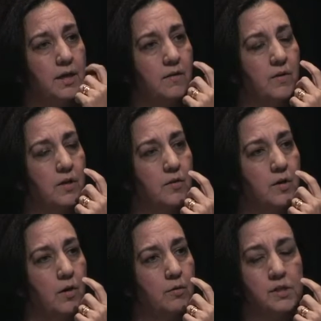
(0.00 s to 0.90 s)
given in the
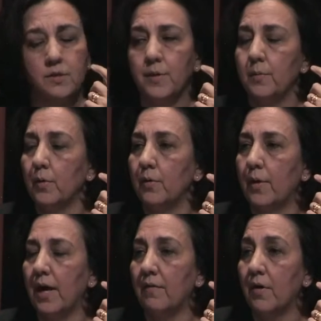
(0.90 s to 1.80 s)
nose to people who
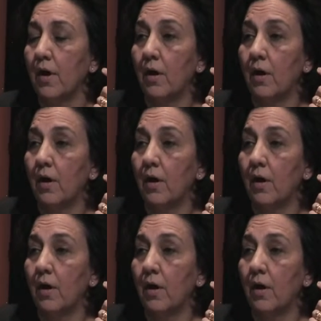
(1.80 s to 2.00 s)
have